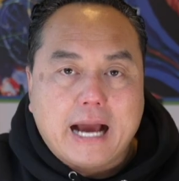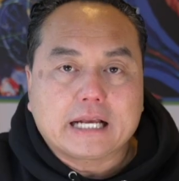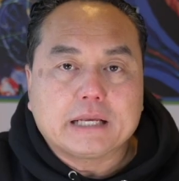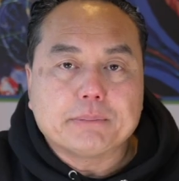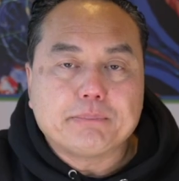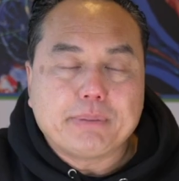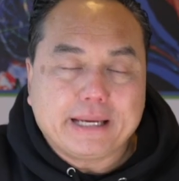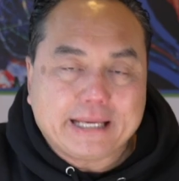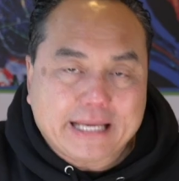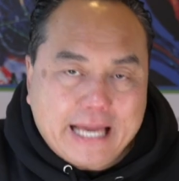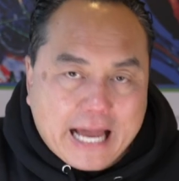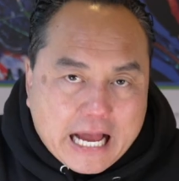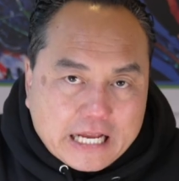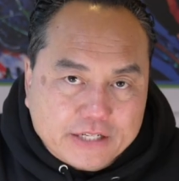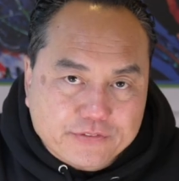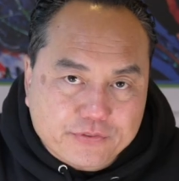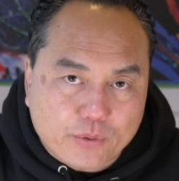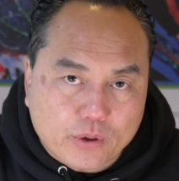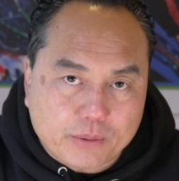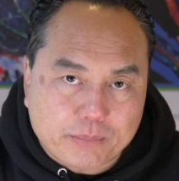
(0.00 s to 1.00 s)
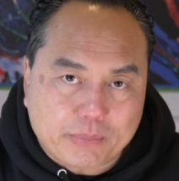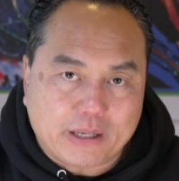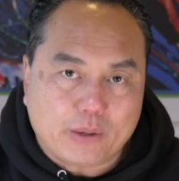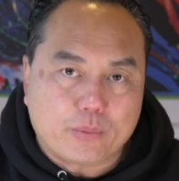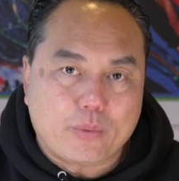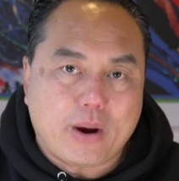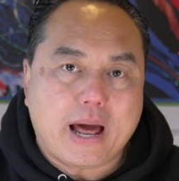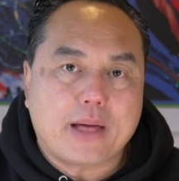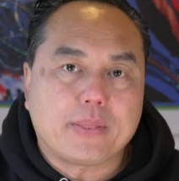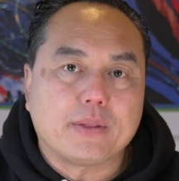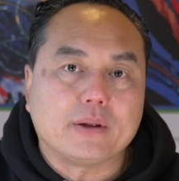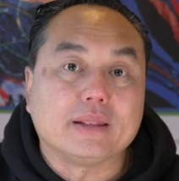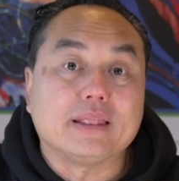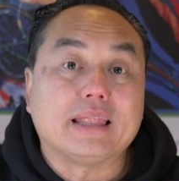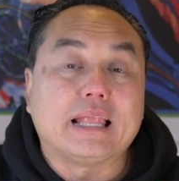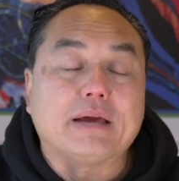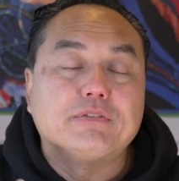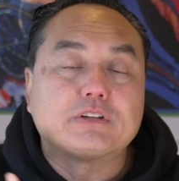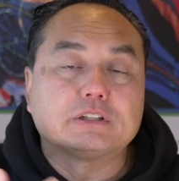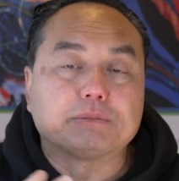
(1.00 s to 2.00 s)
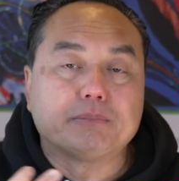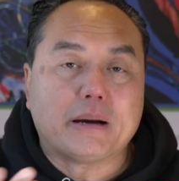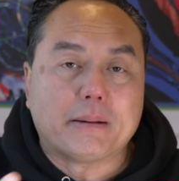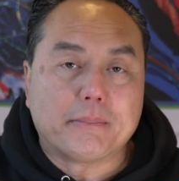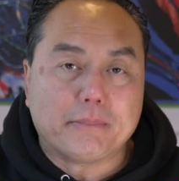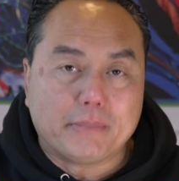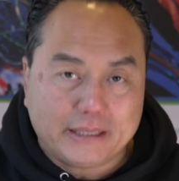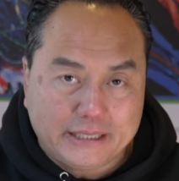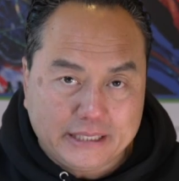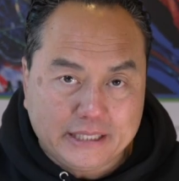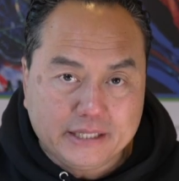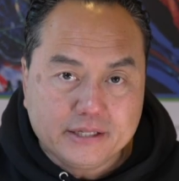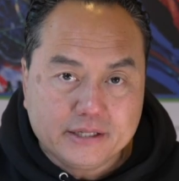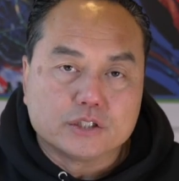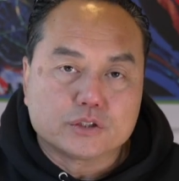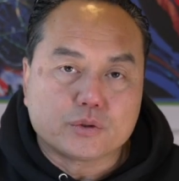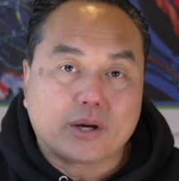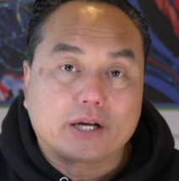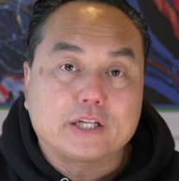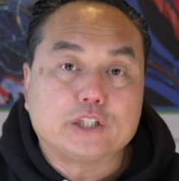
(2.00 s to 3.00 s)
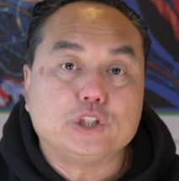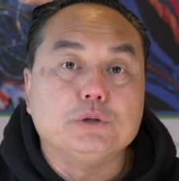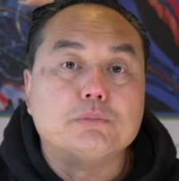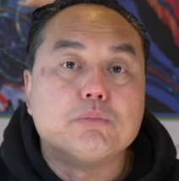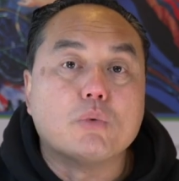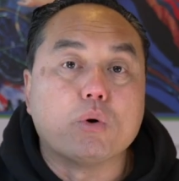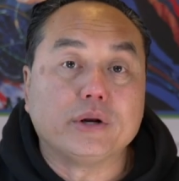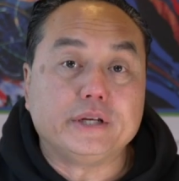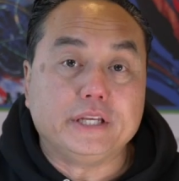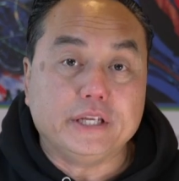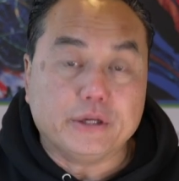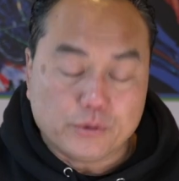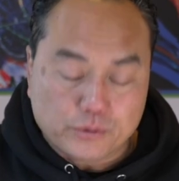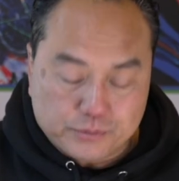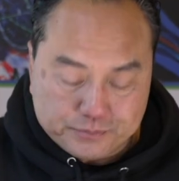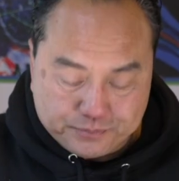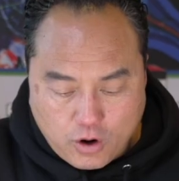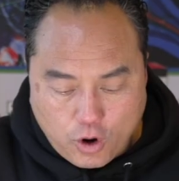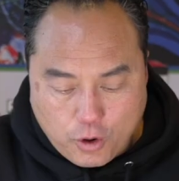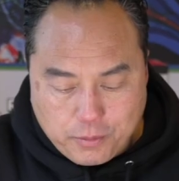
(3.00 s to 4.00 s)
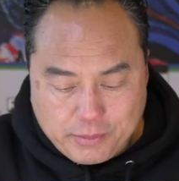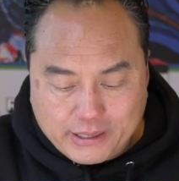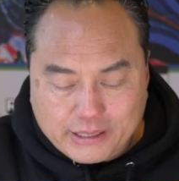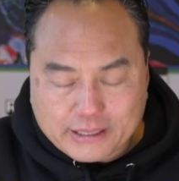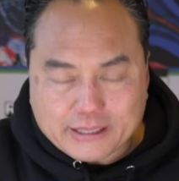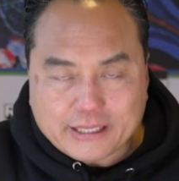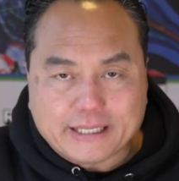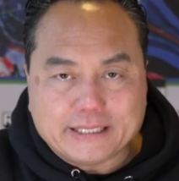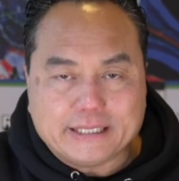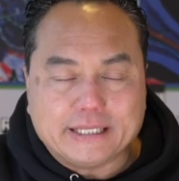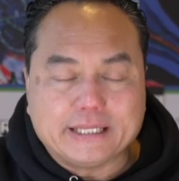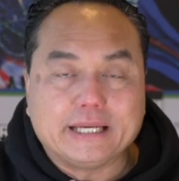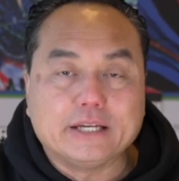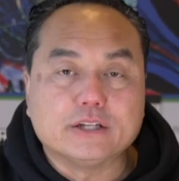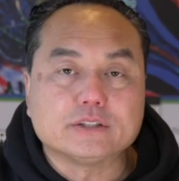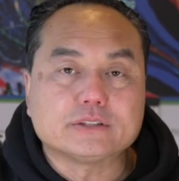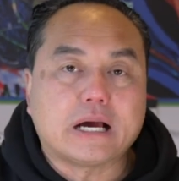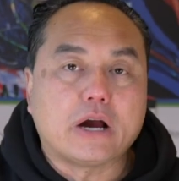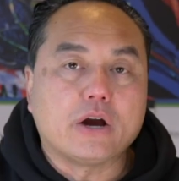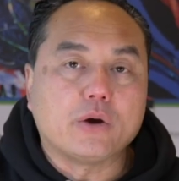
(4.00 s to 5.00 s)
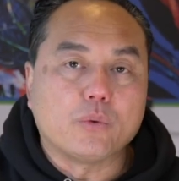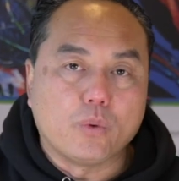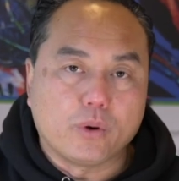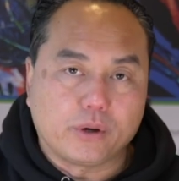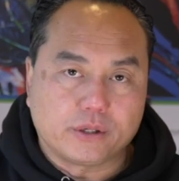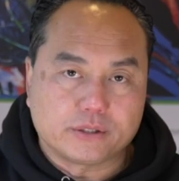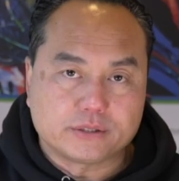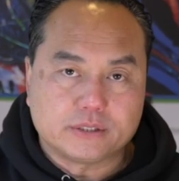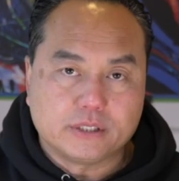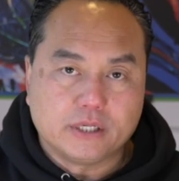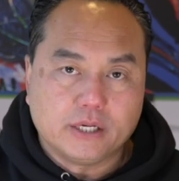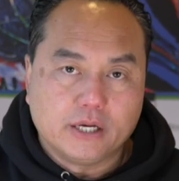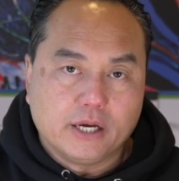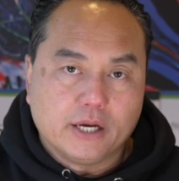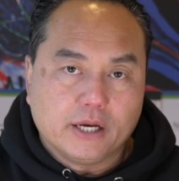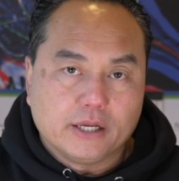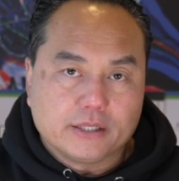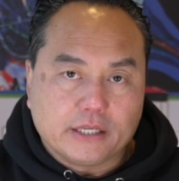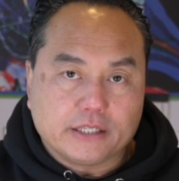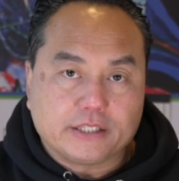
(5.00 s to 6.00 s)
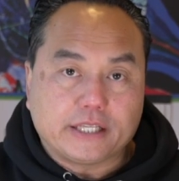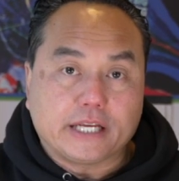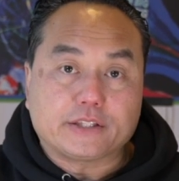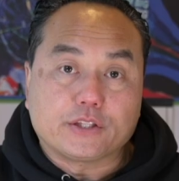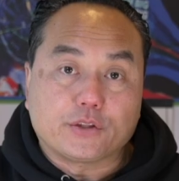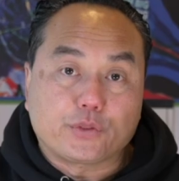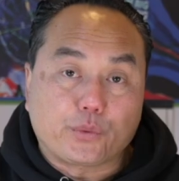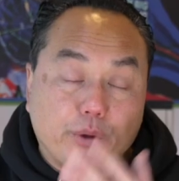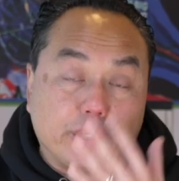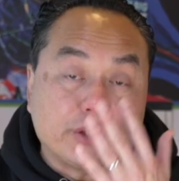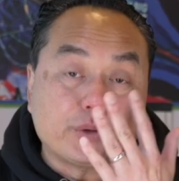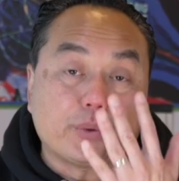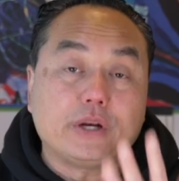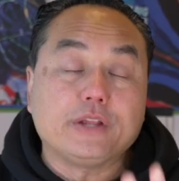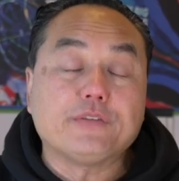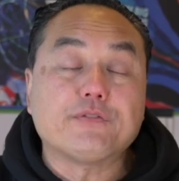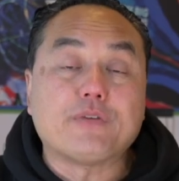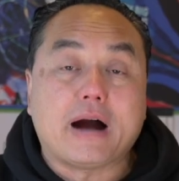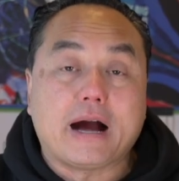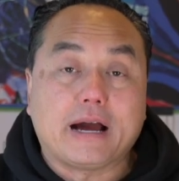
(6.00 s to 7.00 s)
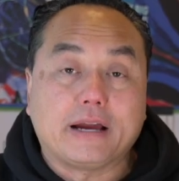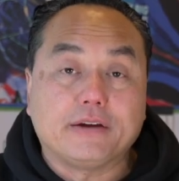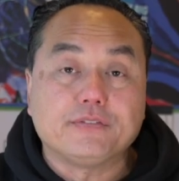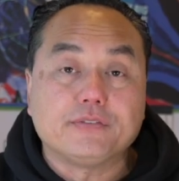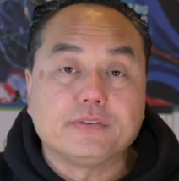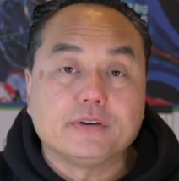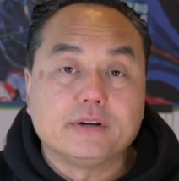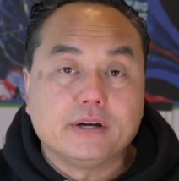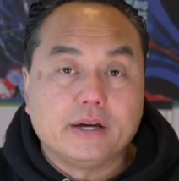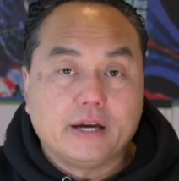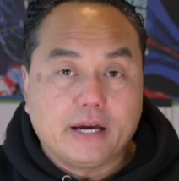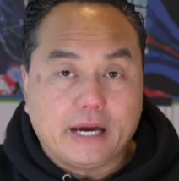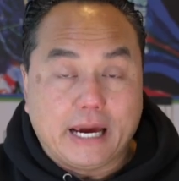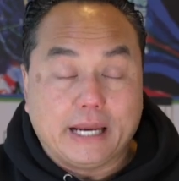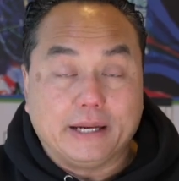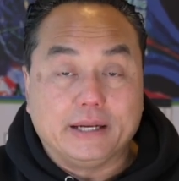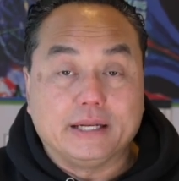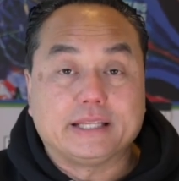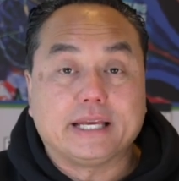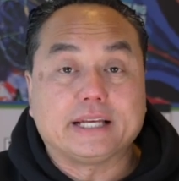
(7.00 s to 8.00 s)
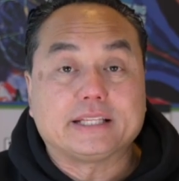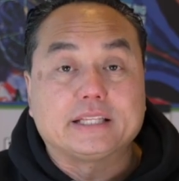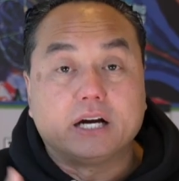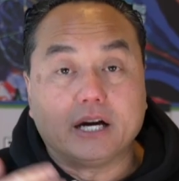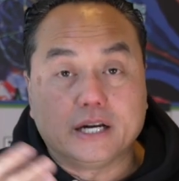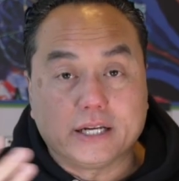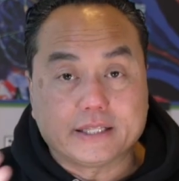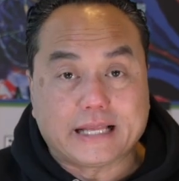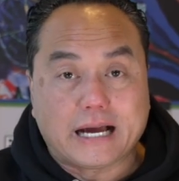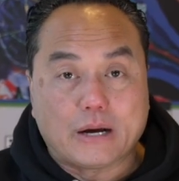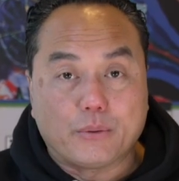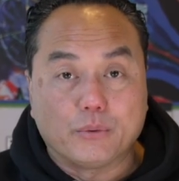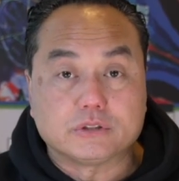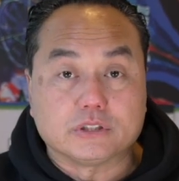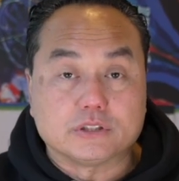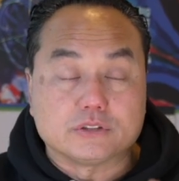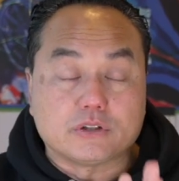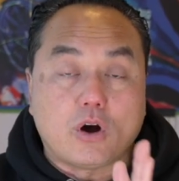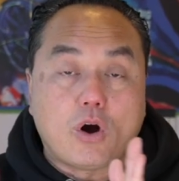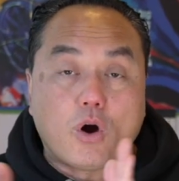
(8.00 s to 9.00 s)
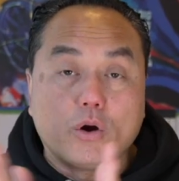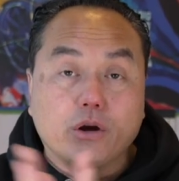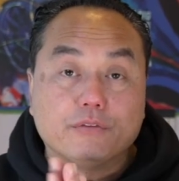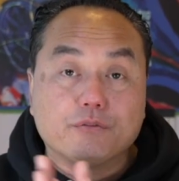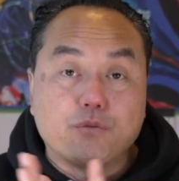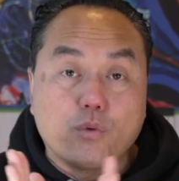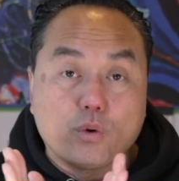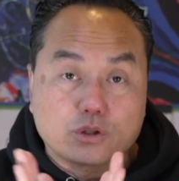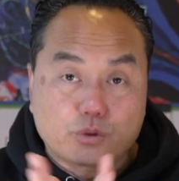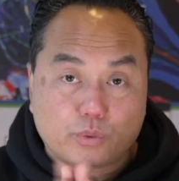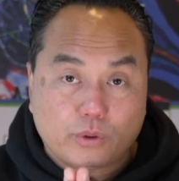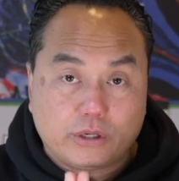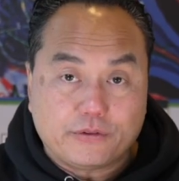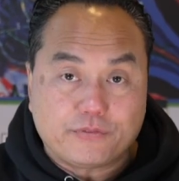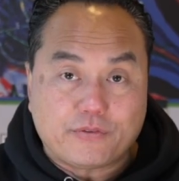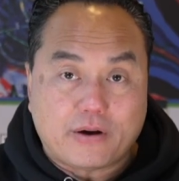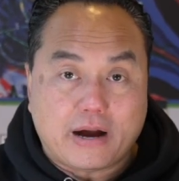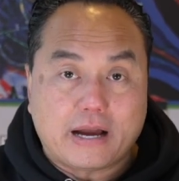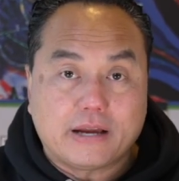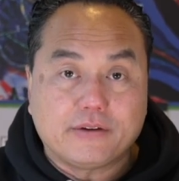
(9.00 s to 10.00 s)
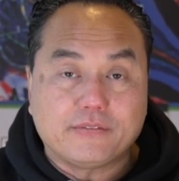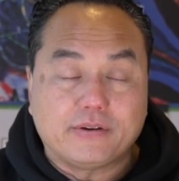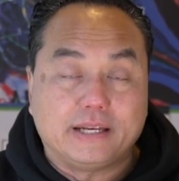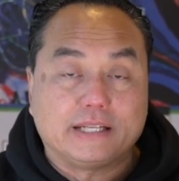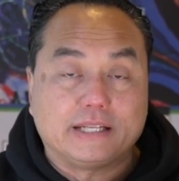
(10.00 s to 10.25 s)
can pay cash for it, but I'd rather leverage my money so I can do more deal. Hard money lending, here's how it works. They take the 325 and they take the 100,000, which is all in 425, and